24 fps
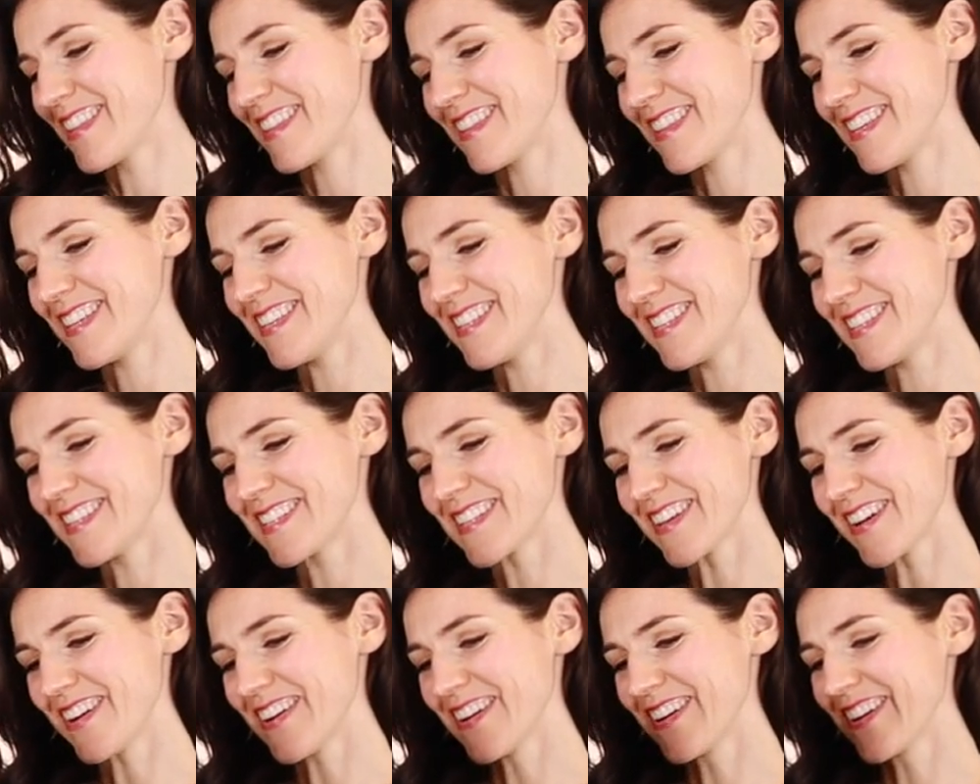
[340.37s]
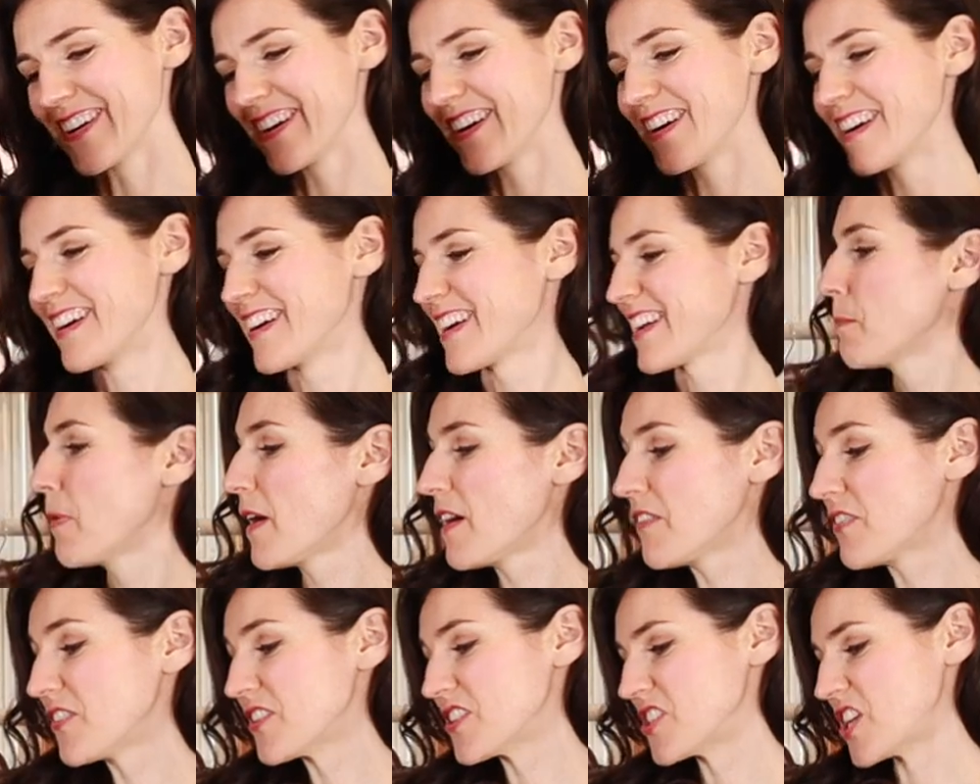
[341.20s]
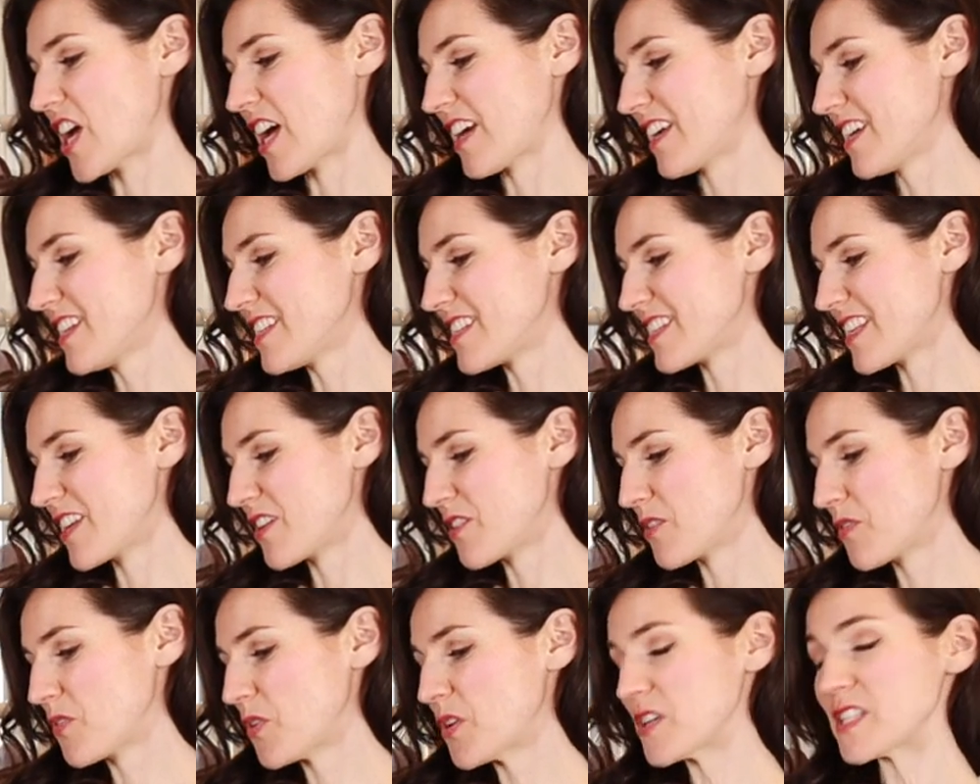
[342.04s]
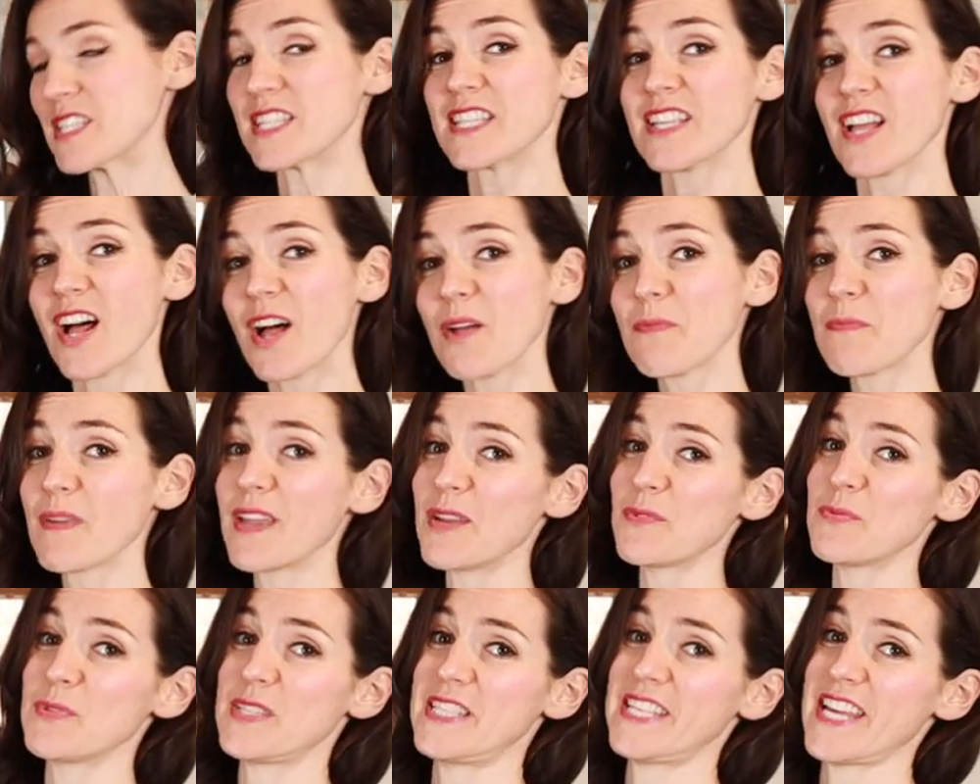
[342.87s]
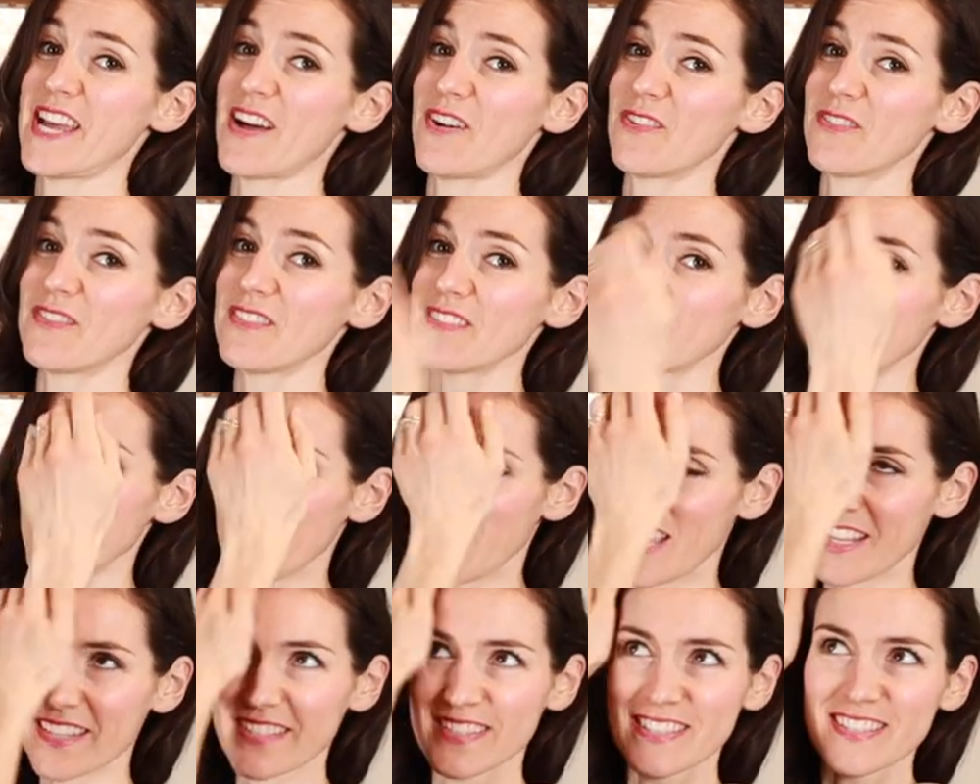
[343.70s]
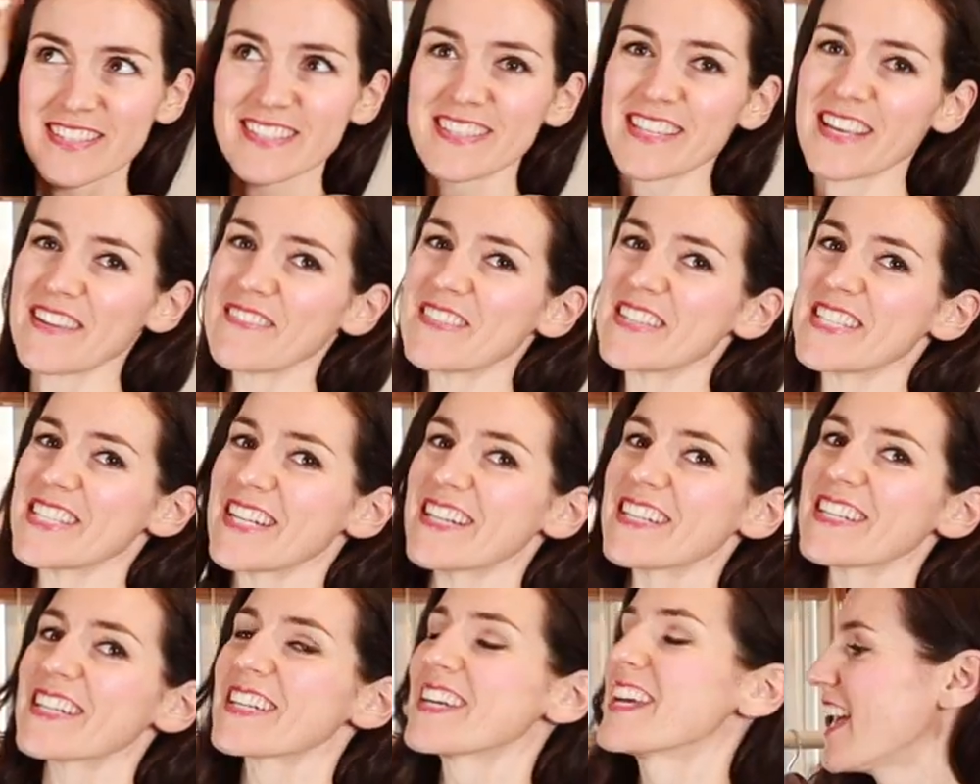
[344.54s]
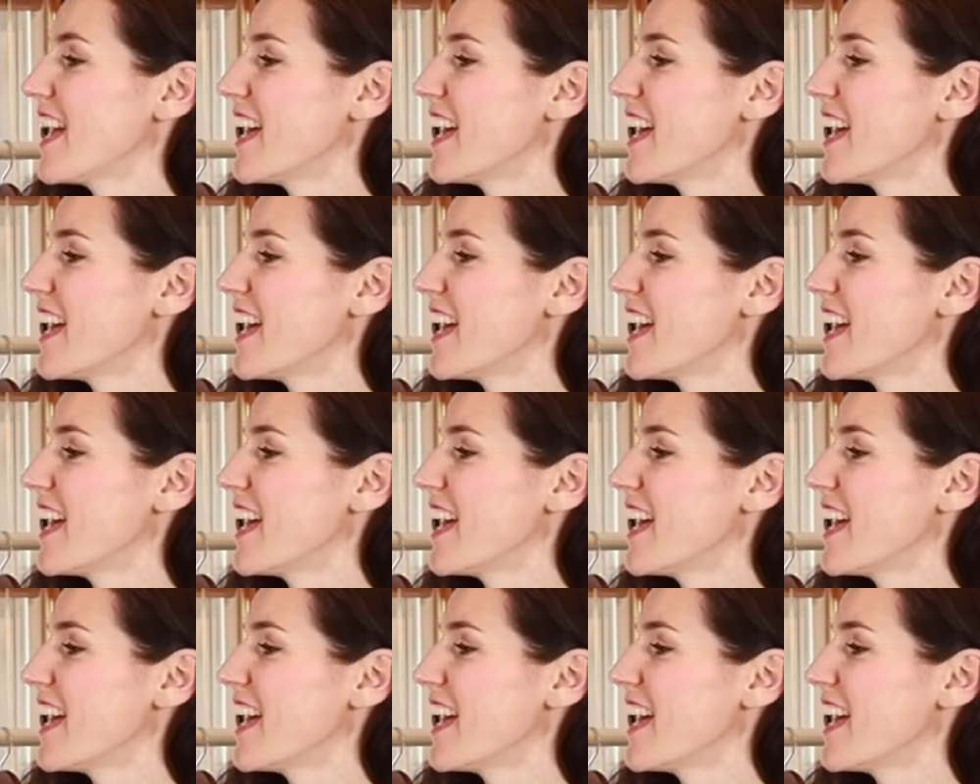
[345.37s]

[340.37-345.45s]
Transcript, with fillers: These are puffer jackets that are of course not made with down, hence the Save the Duck.